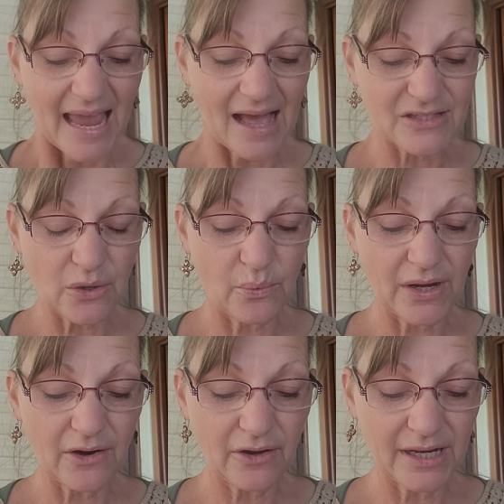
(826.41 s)
Uh, so
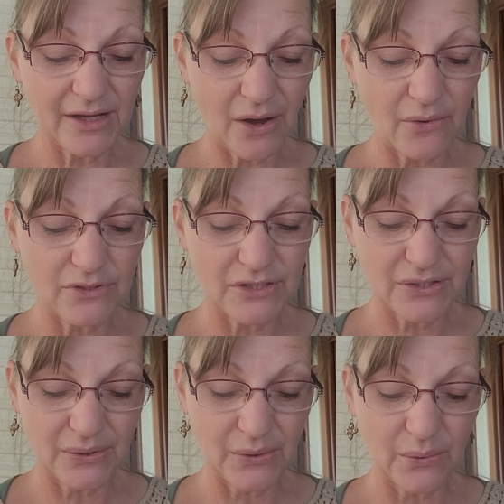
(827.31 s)
we are going to go
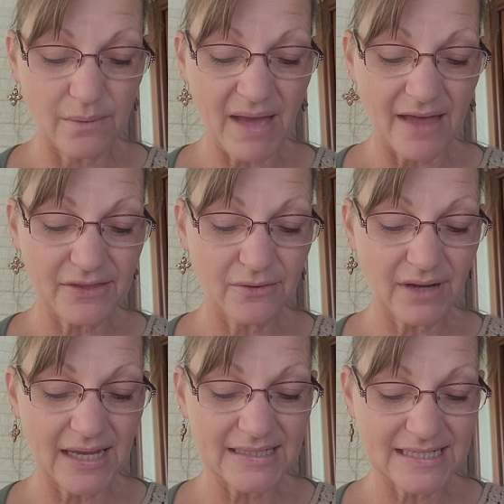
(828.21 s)
to Matthew
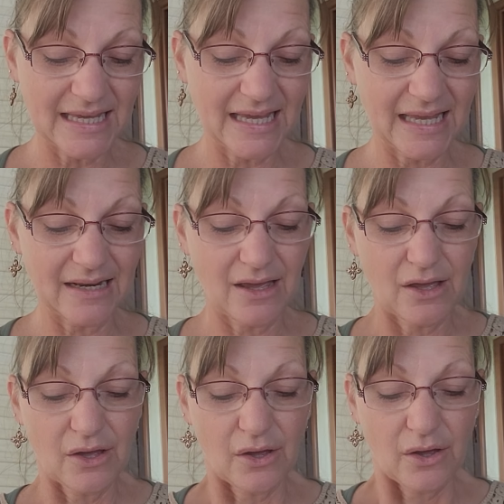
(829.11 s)
19,
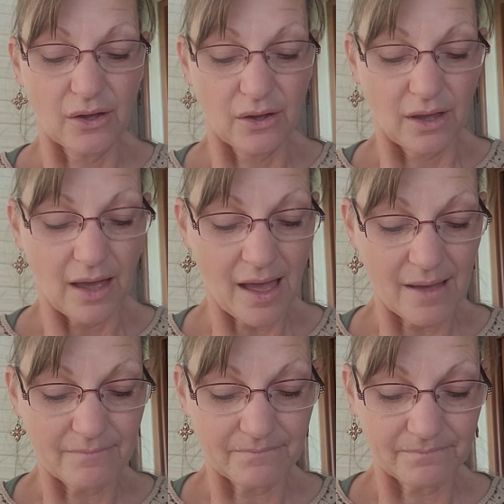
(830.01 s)

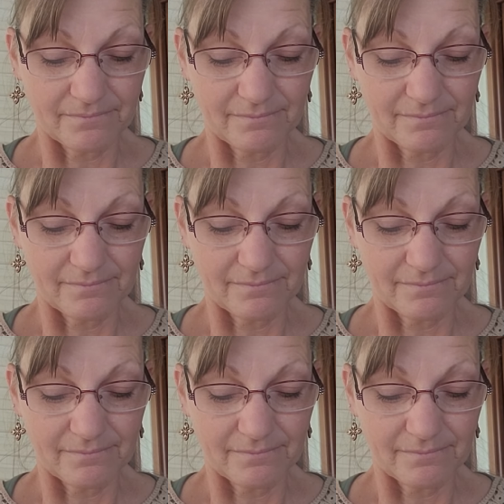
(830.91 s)
um,